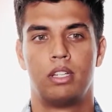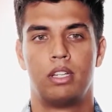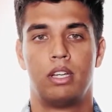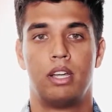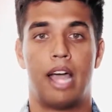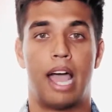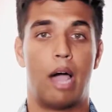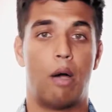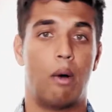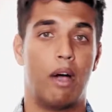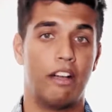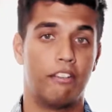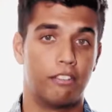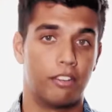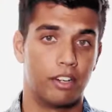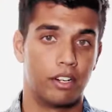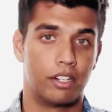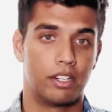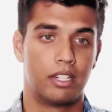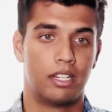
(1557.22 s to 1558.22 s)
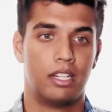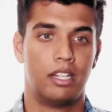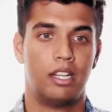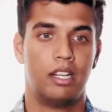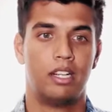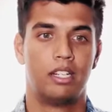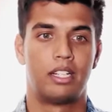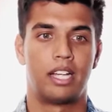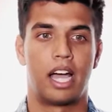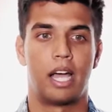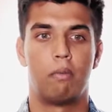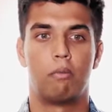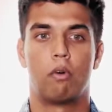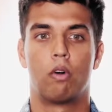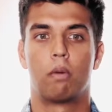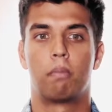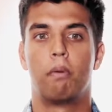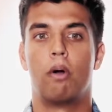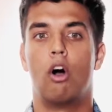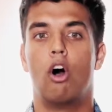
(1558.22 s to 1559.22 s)
However, time
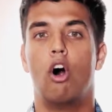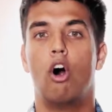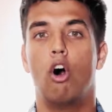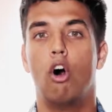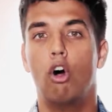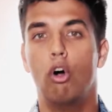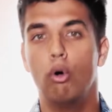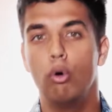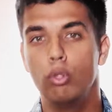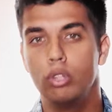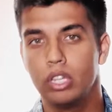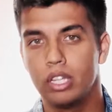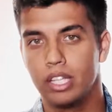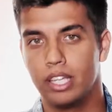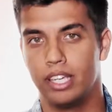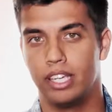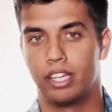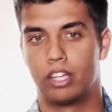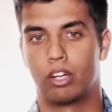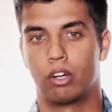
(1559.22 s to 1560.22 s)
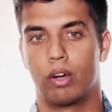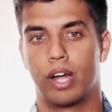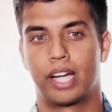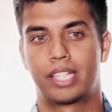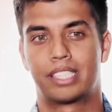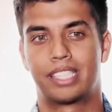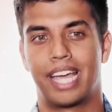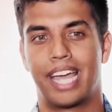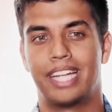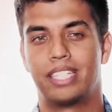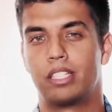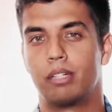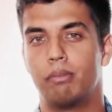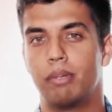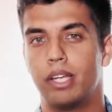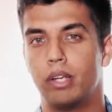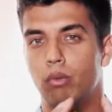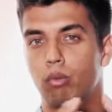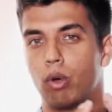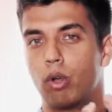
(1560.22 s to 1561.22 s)
warp only corrects
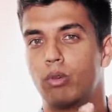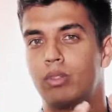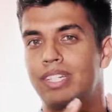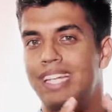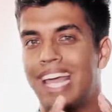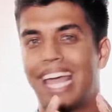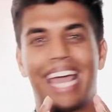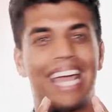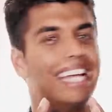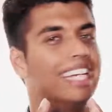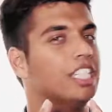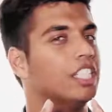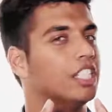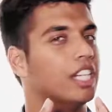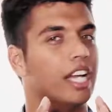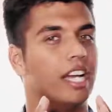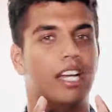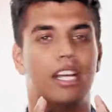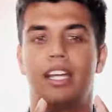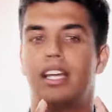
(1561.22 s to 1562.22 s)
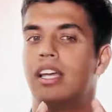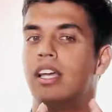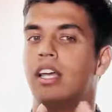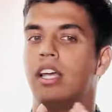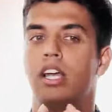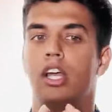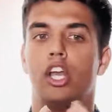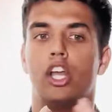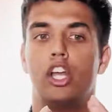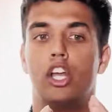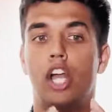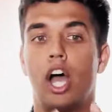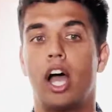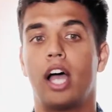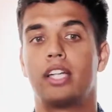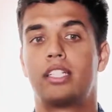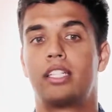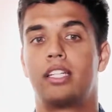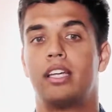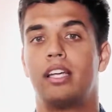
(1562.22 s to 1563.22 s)
HMD rotation,
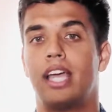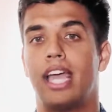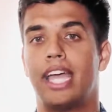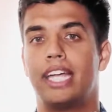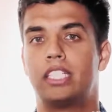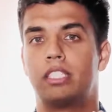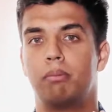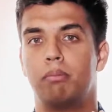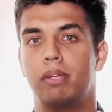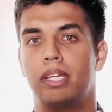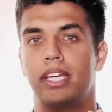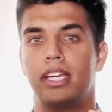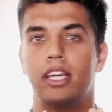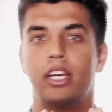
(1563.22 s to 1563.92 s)
not HMD